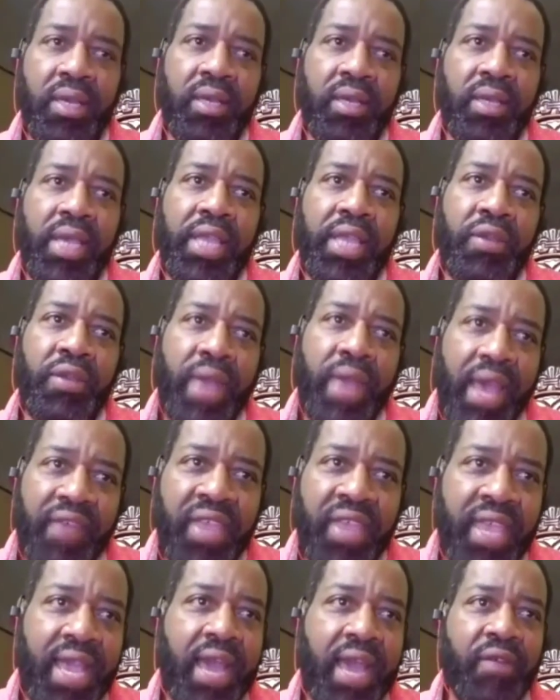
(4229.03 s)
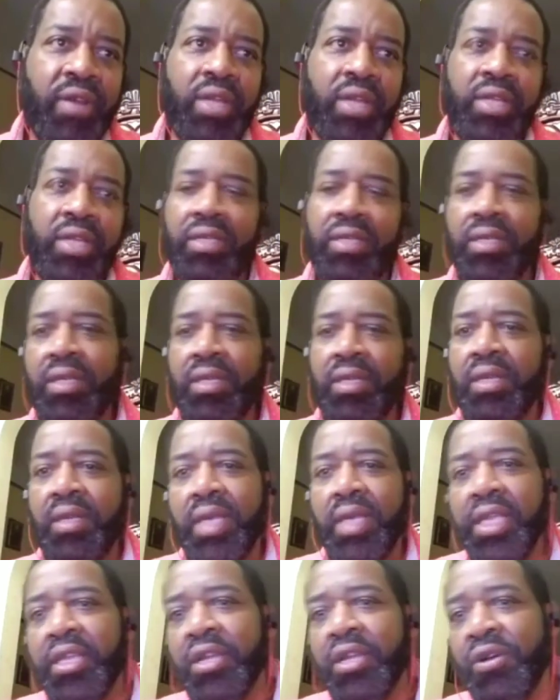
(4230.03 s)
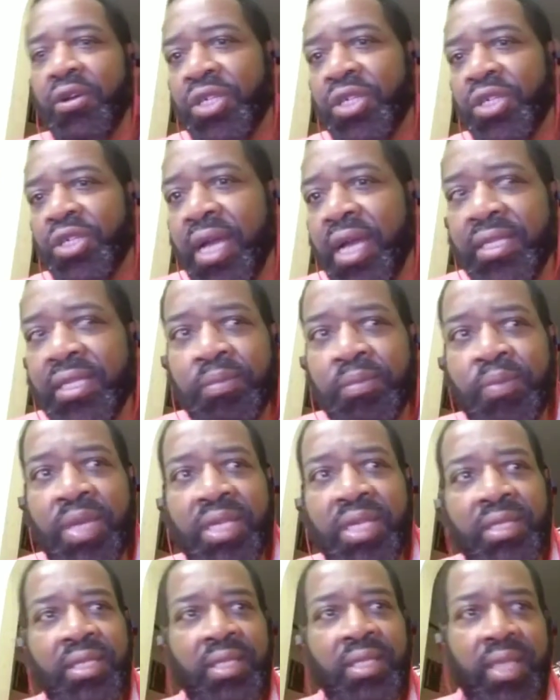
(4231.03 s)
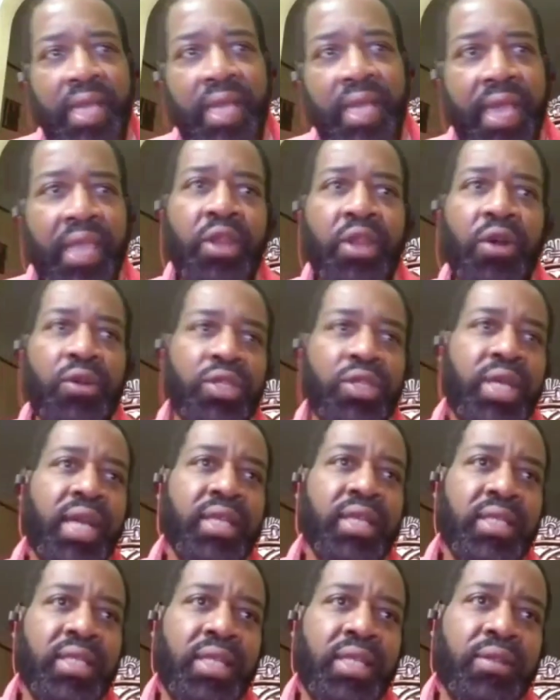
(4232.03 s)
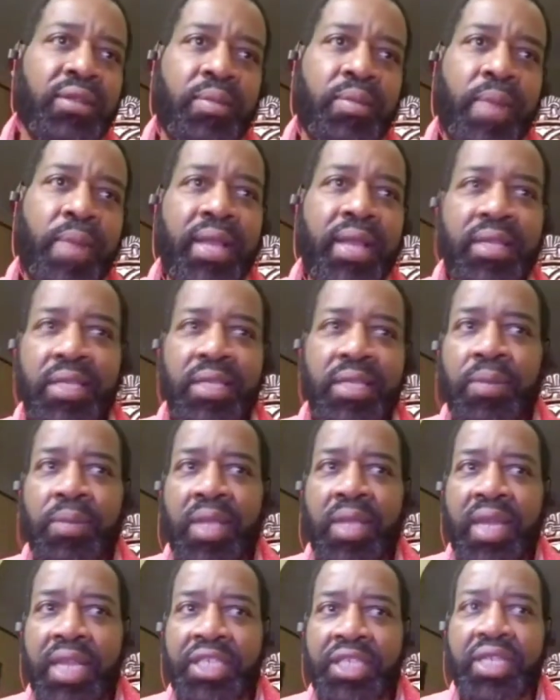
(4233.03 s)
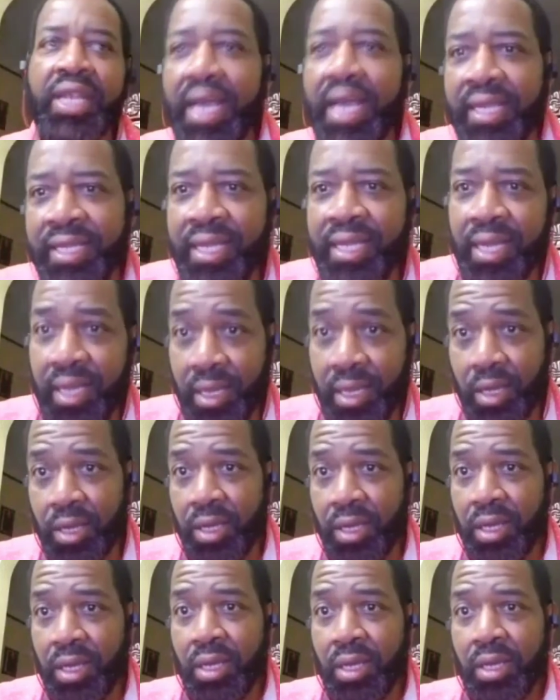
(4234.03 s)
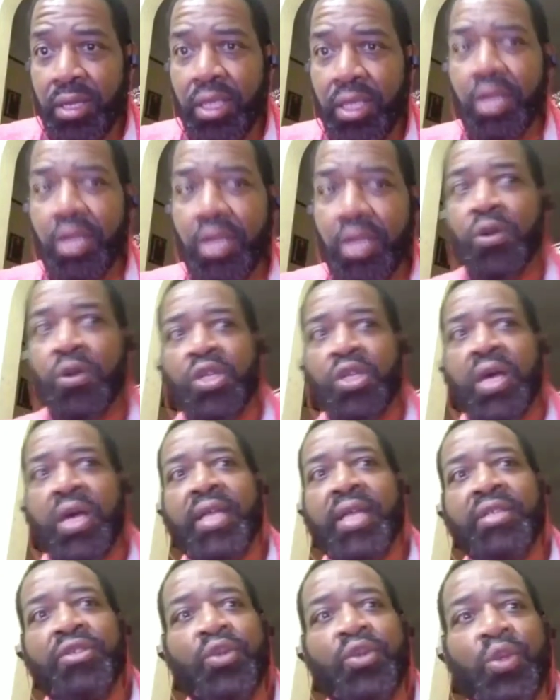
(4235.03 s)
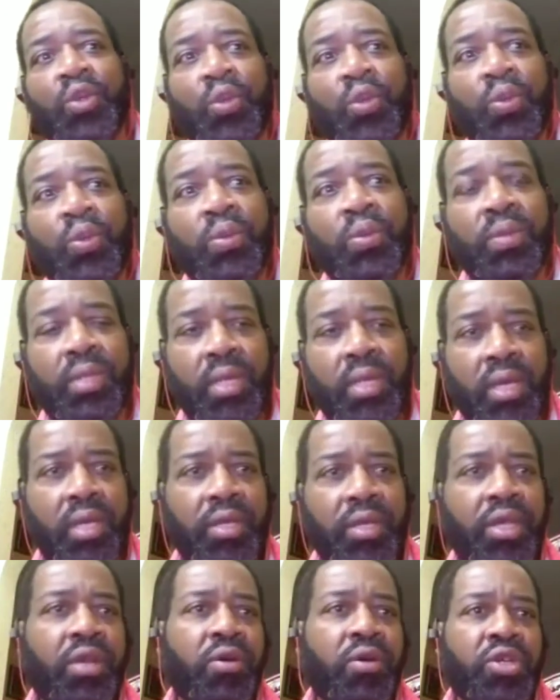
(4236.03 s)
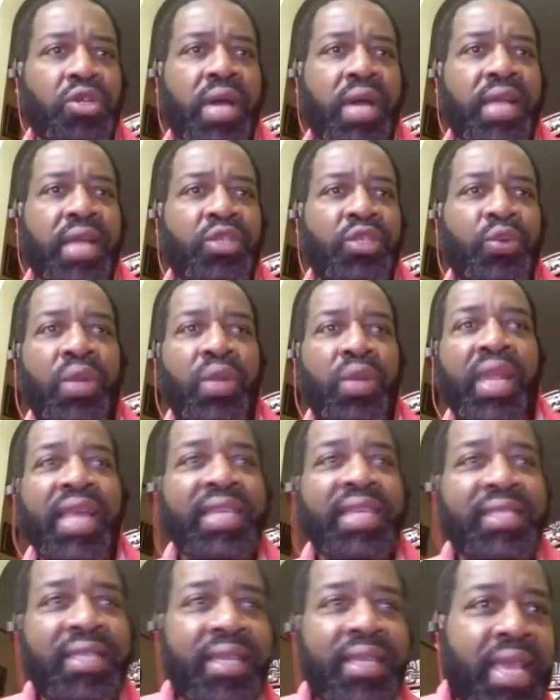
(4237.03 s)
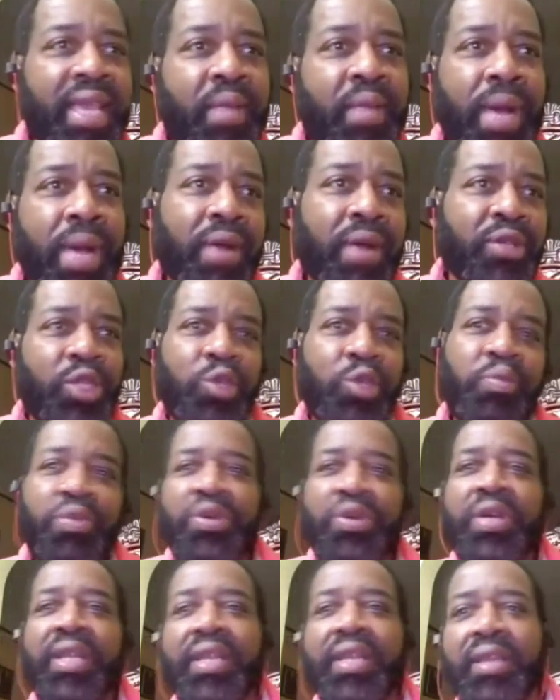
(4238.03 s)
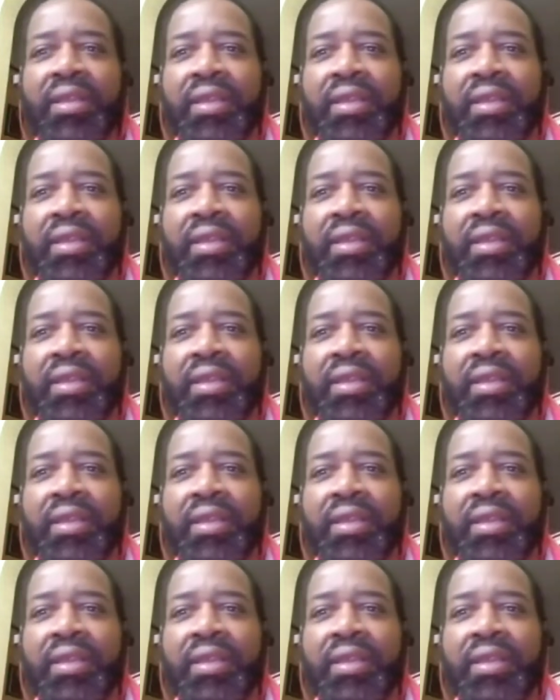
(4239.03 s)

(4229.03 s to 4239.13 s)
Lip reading: and you have character, and you don't try to be slick, you don't try to sell somebody something that you're not selling, you don't try to lessen the amount you put